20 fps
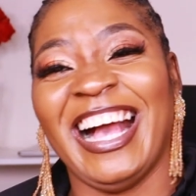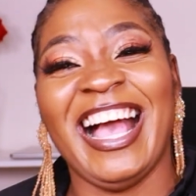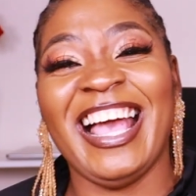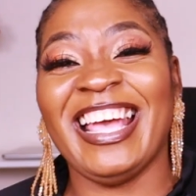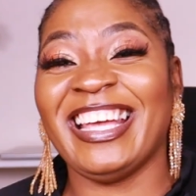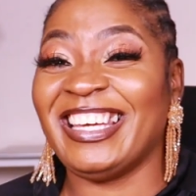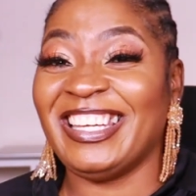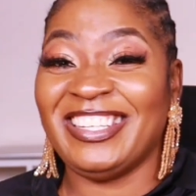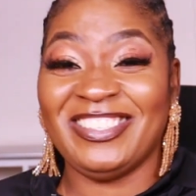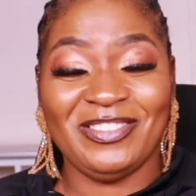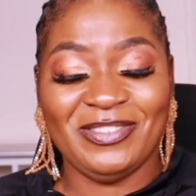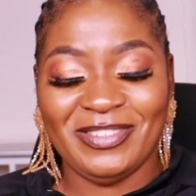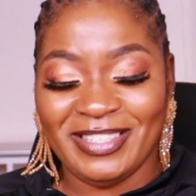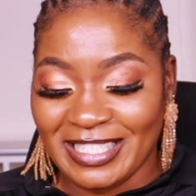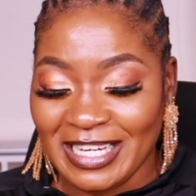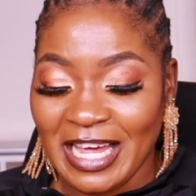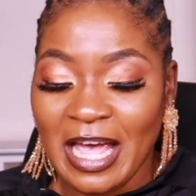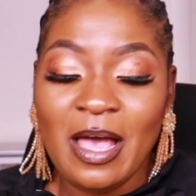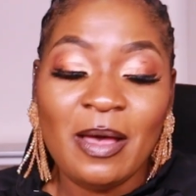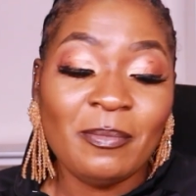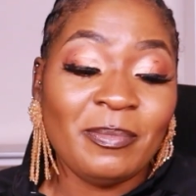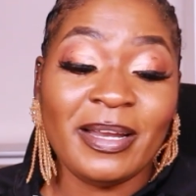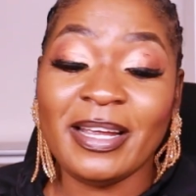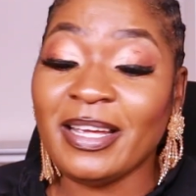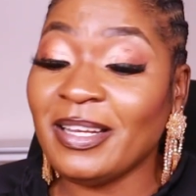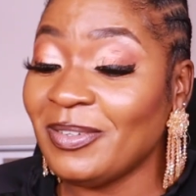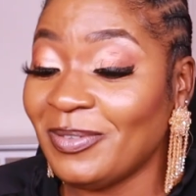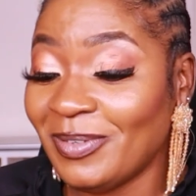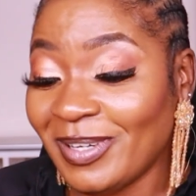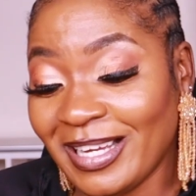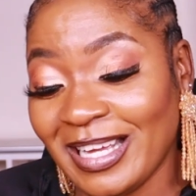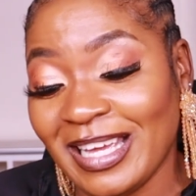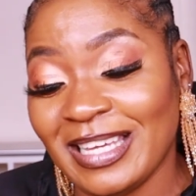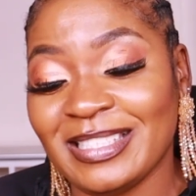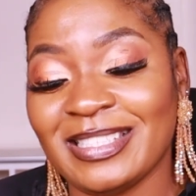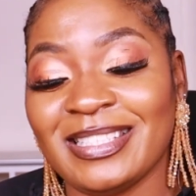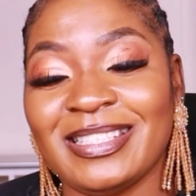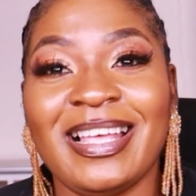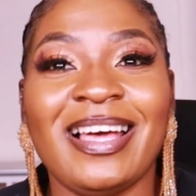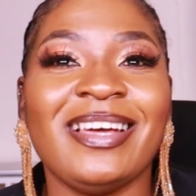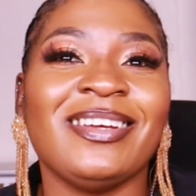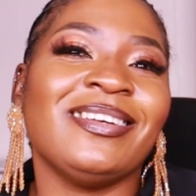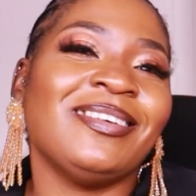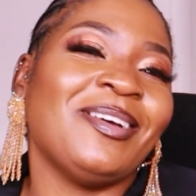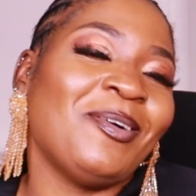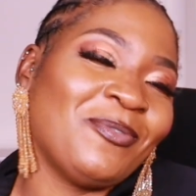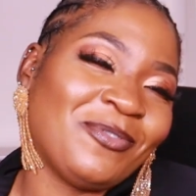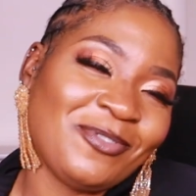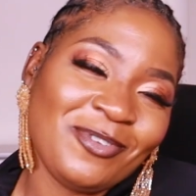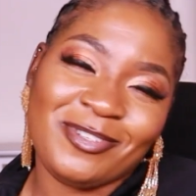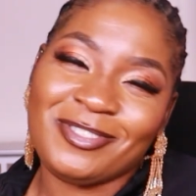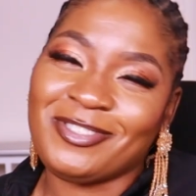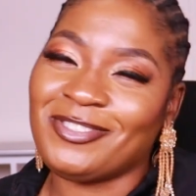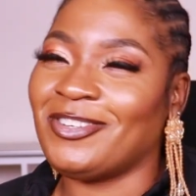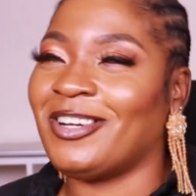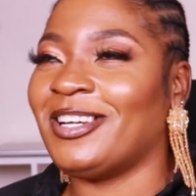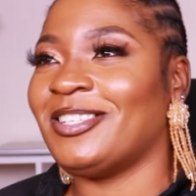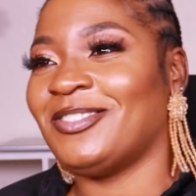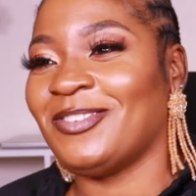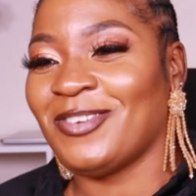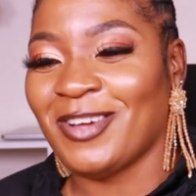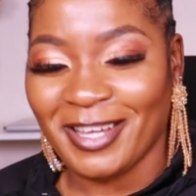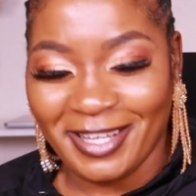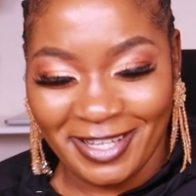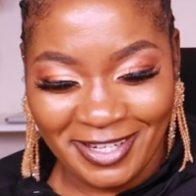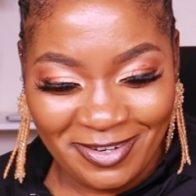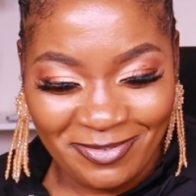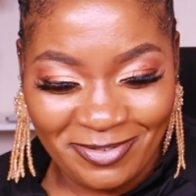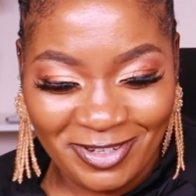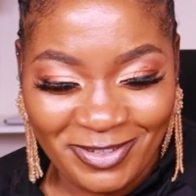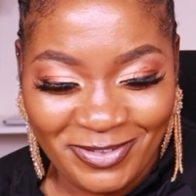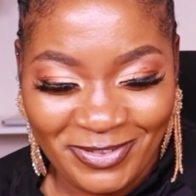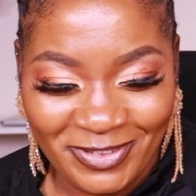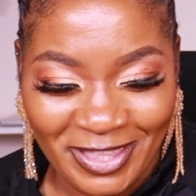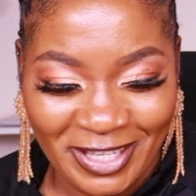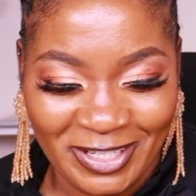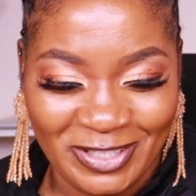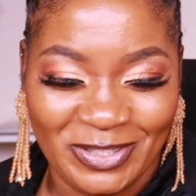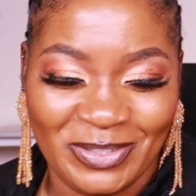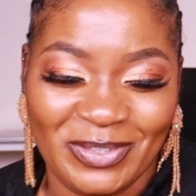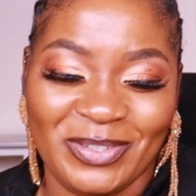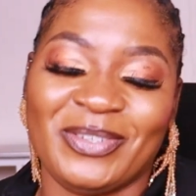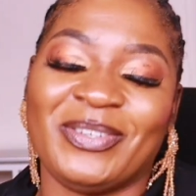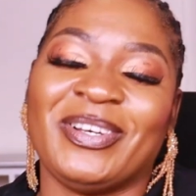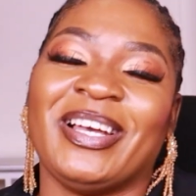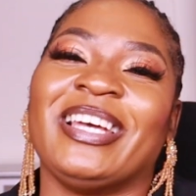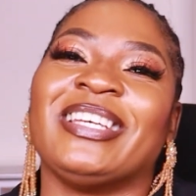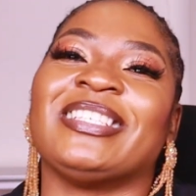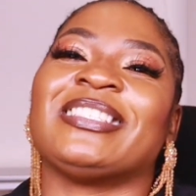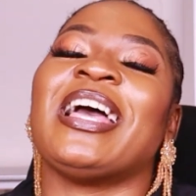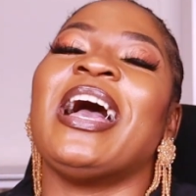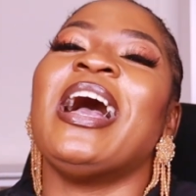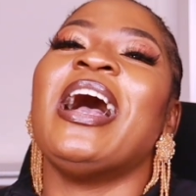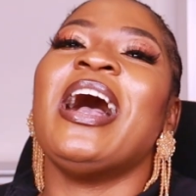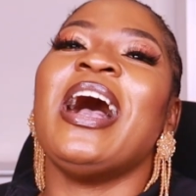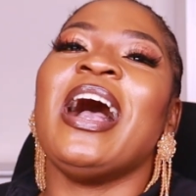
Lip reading: I can do it. But anyway, guys, of course you guys know I can never do that to you guys.